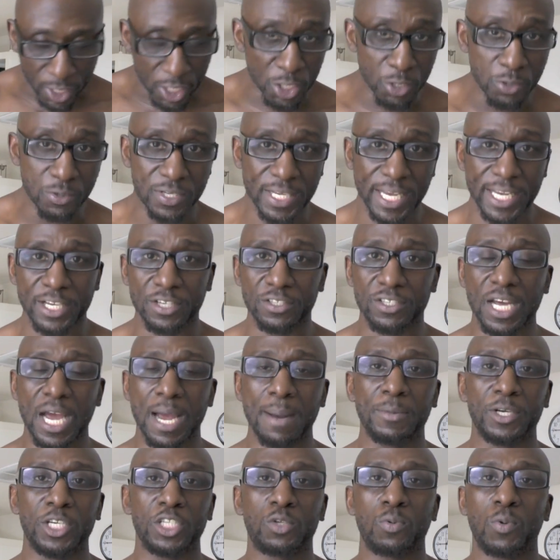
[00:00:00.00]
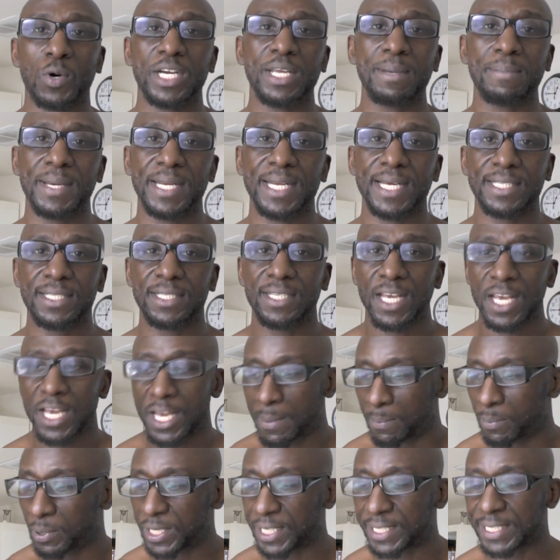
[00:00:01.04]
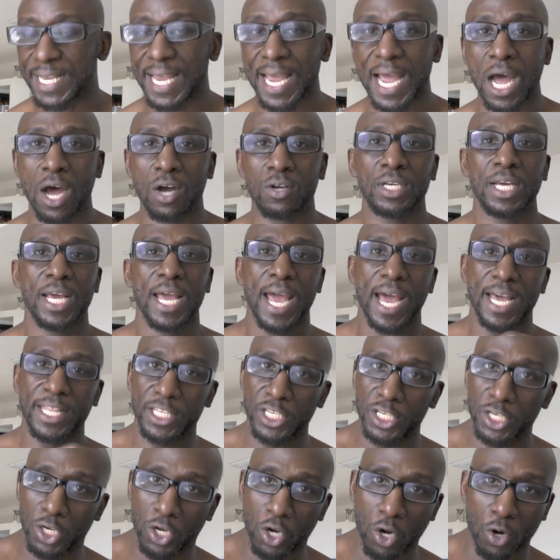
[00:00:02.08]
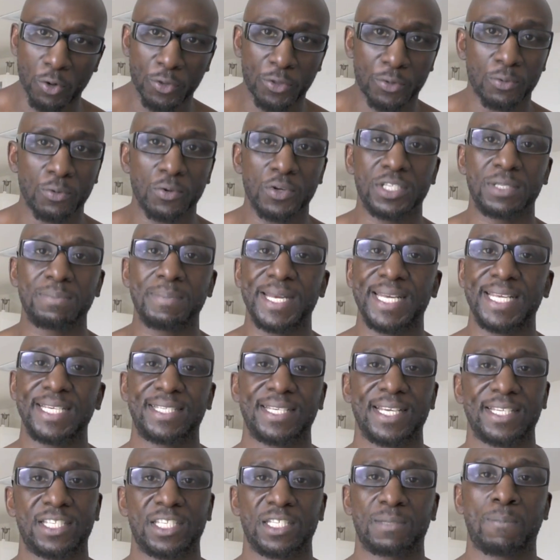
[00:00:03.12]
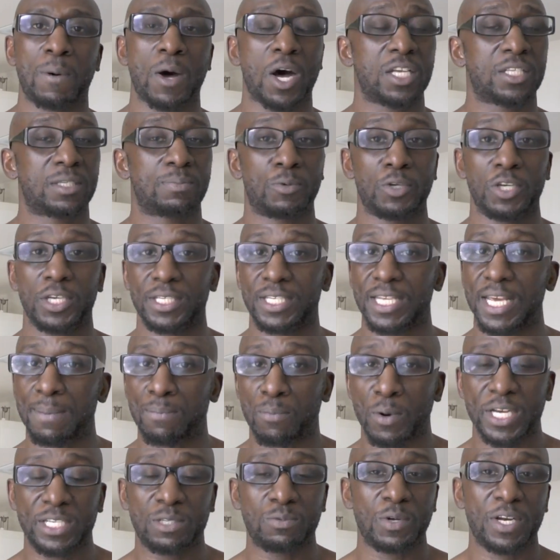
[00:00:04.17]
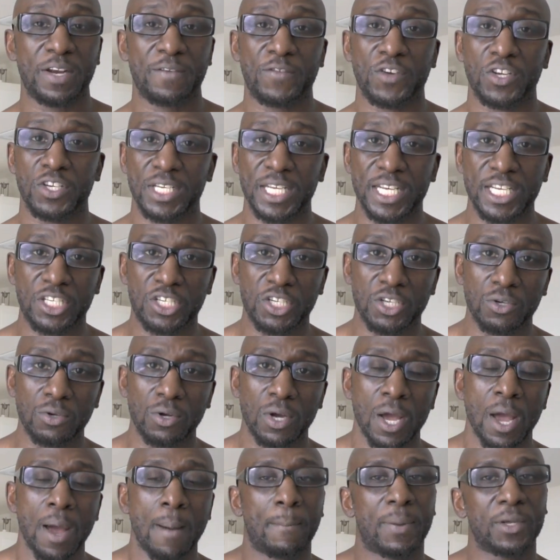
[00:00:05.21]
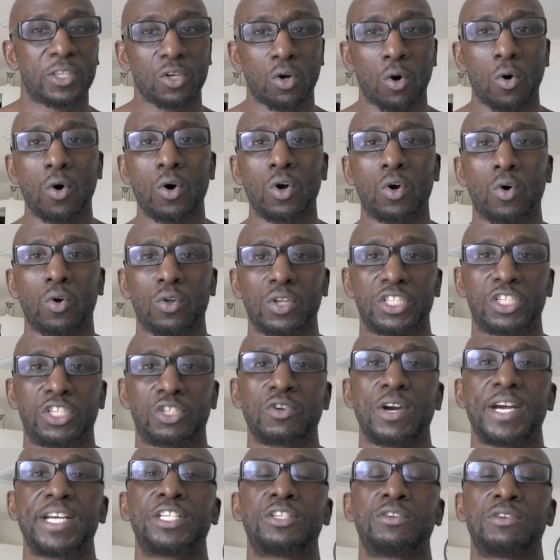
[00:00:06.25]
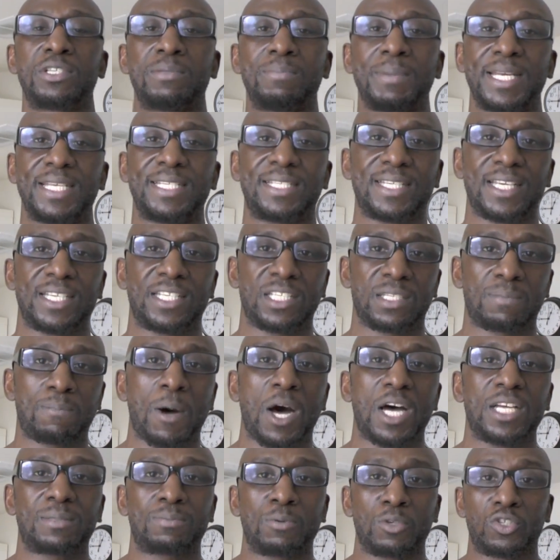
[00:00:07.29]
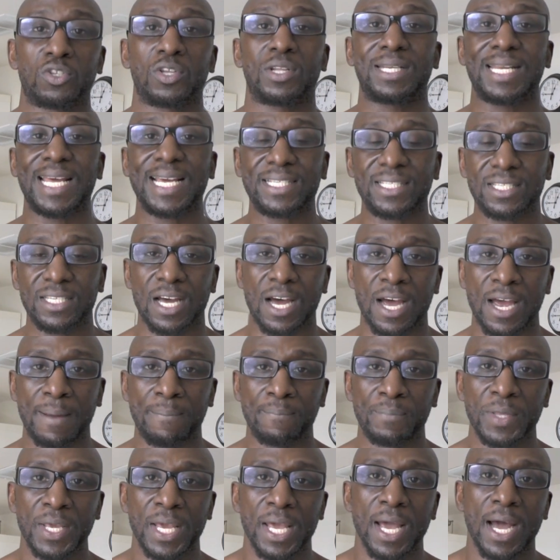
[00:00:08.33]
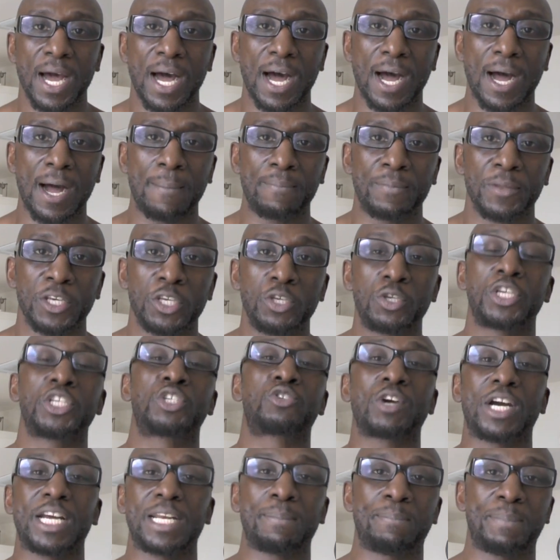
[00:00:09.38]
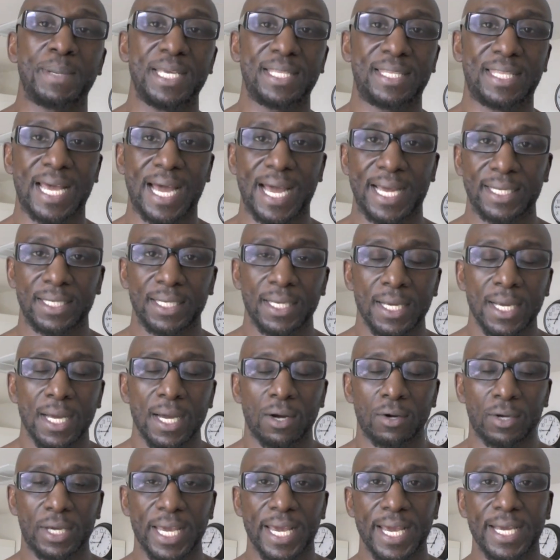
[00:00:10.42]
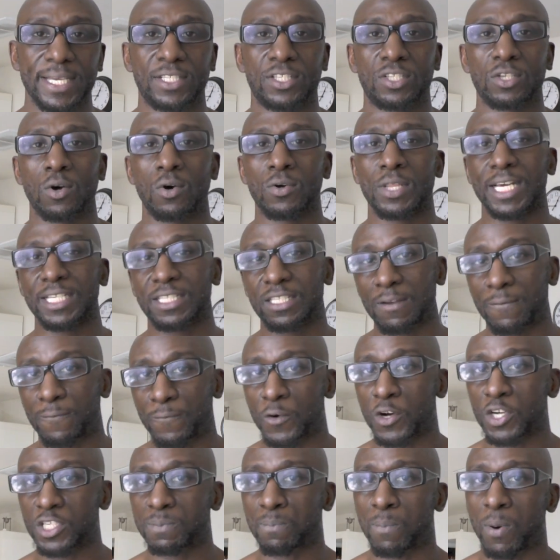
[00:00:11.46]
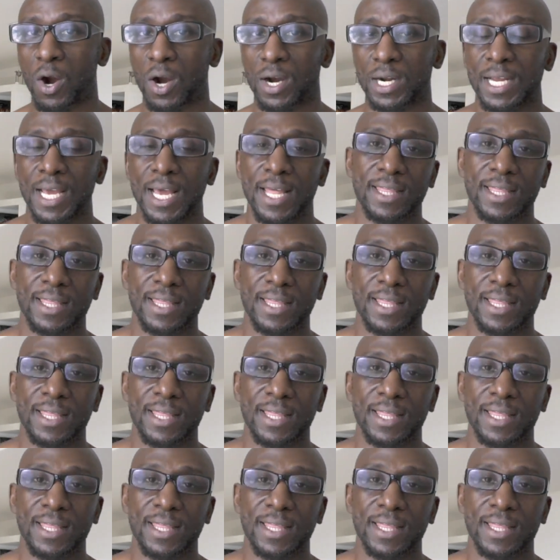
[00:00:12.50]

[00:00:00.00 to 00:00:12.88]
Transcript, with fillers: you set your timer to 20 minutes, put it down, and then you go through as many sets as possible. You can take breaks whenever you need to, but the whole goal is to try and do as many sets as possible. So next time, um, you can try to beat that. Okay, so that's the first part.